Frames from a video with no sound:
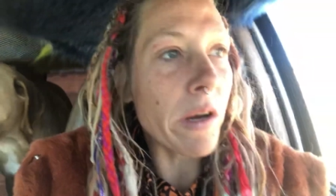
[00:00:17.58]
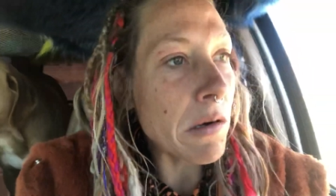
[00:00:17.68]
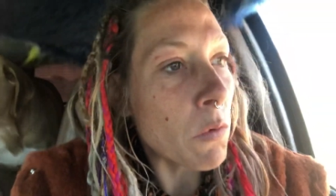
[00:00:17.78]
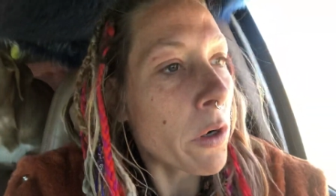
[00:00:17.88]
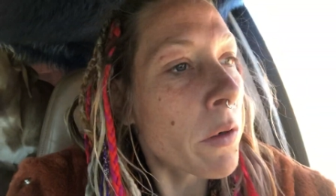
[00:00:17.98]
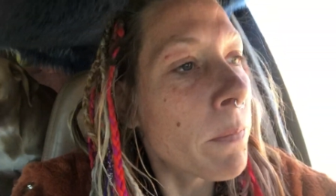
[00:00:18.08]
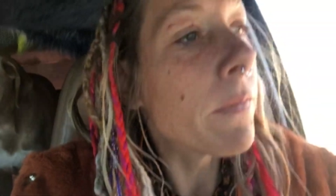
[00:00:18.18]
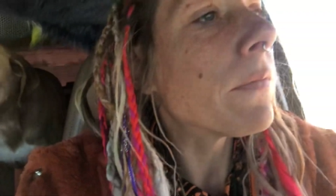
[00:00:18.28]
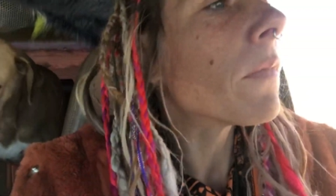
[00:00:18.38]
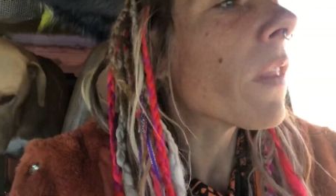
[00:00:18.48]
ringworm
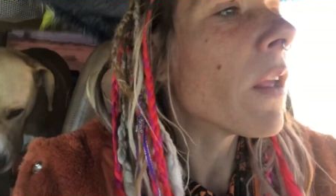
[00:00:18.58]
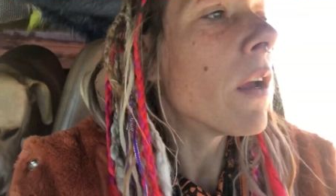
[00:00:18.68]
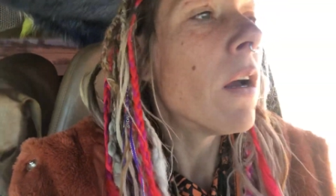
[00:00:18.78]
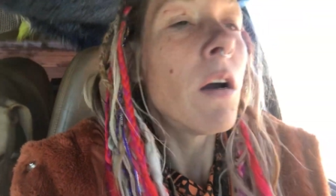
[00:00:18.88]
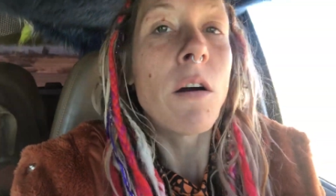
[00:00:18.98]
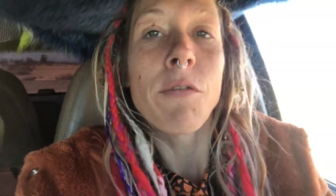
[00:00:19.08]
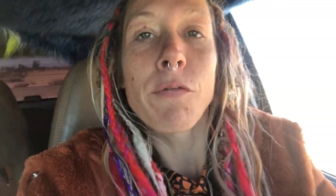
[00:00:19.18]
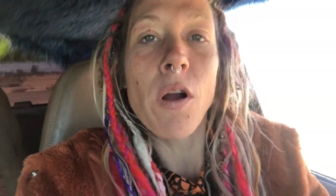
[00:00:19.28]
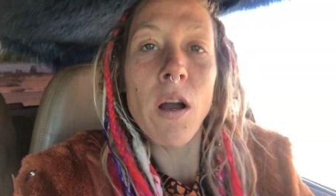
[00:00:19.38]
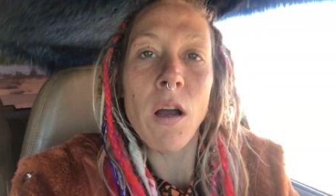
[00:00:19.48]

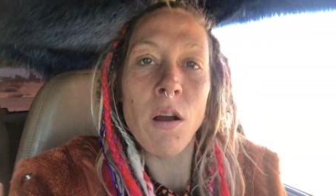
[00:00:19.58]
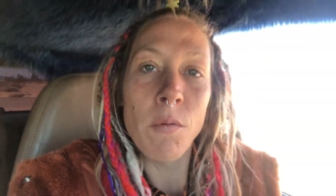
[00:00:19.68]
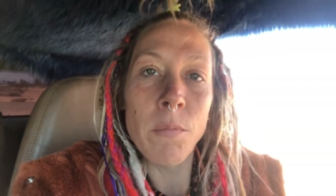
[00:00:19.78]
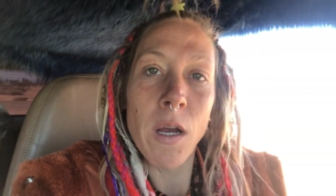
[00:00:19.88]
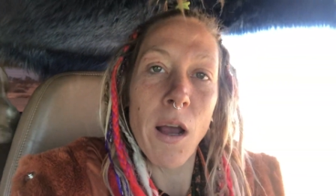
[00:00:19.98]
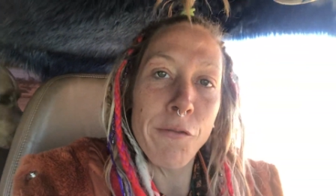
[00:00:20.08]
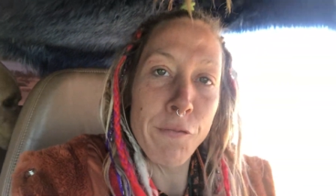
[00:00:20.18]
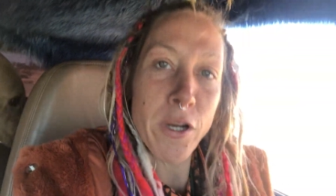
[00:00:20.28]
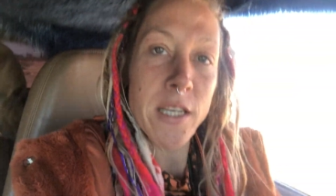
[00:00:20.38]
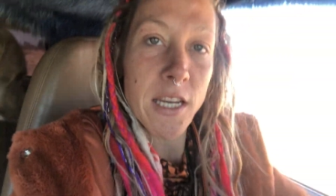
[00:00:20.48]
from a
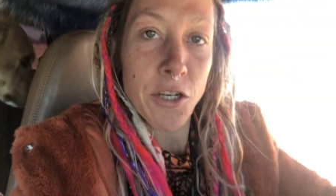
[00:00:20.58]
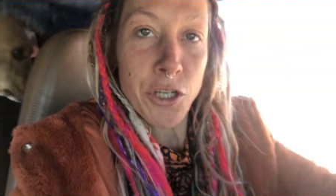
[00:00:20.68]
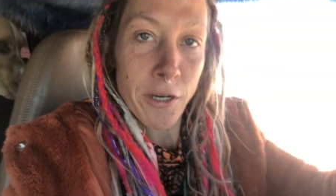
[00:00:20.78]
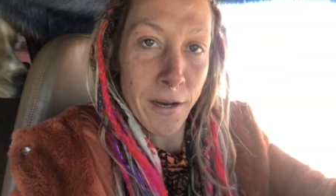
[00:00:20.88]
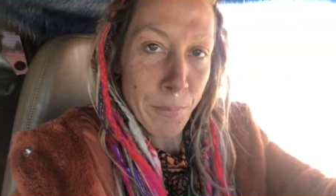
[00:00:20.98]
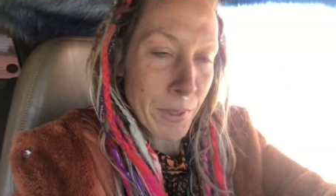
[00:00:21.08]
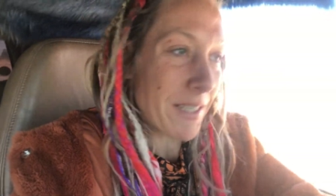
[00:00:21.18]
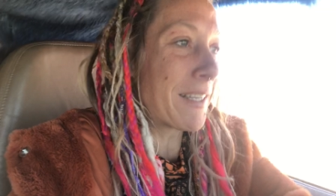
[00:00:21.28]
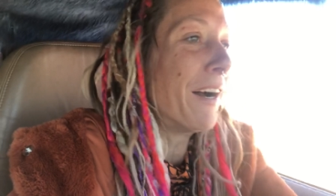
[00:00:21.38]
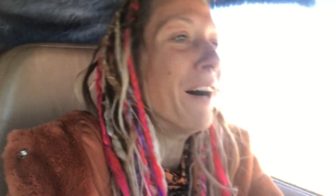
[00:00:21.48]
free t-shirt I
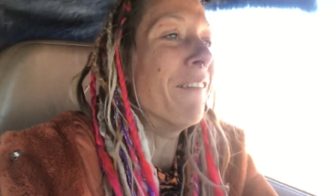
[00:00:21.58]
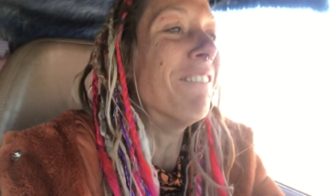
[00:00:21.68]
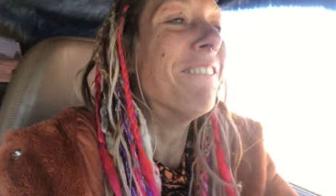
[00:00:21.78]
picked up.